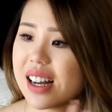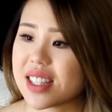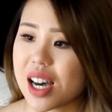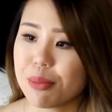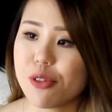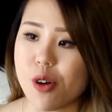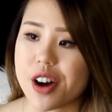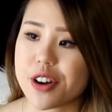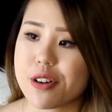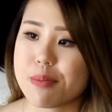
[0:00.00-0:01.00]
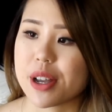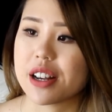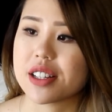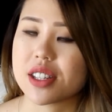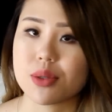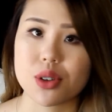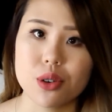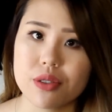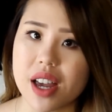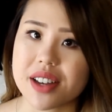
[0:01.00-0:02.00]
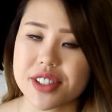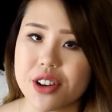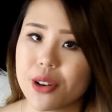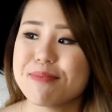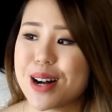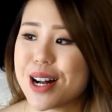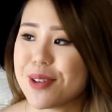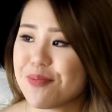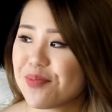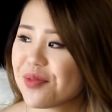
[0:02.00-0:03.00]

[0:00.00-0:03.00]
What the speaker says: a tub of water because there was a whole fiasco, but